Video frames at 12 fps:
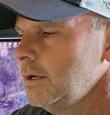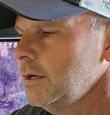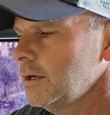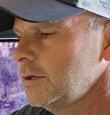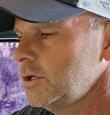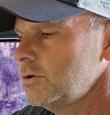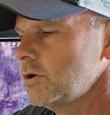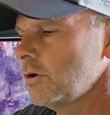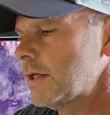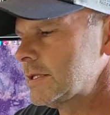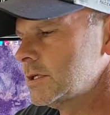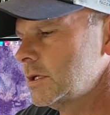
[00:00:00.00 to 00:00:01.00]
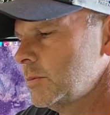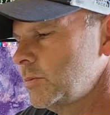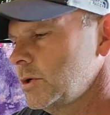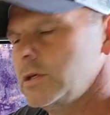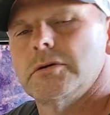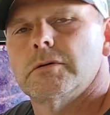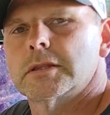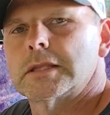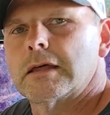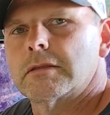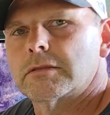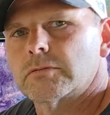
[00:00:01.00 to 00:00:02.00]
And you know that's going to put you at
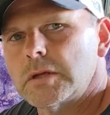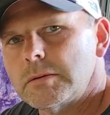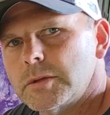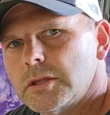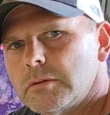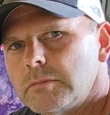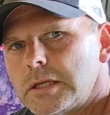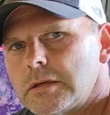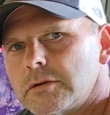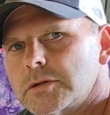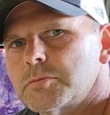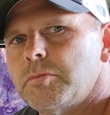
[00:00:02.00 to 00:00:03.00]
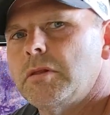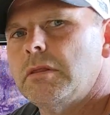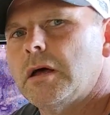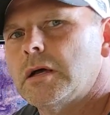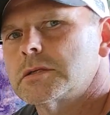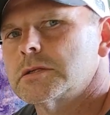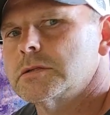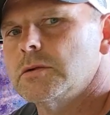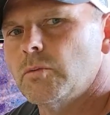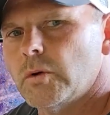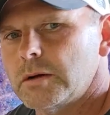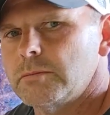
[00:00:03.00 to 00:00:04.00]
that 3 millimeters plus the
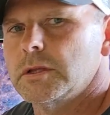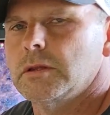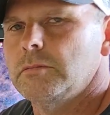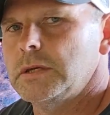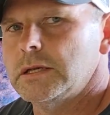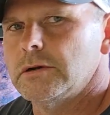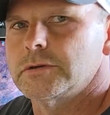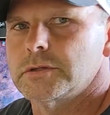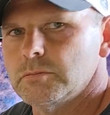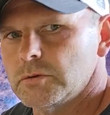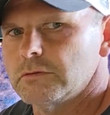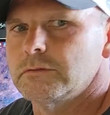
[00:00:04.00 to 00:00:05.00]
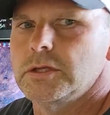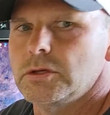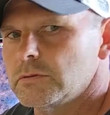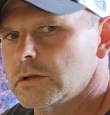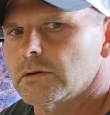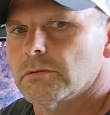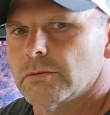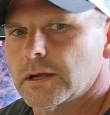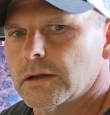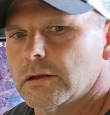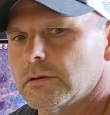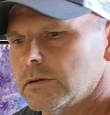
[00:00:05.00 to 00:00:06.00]
1 millimeter to move the unit
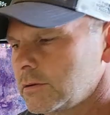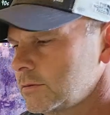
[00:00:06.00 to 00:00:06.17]
around.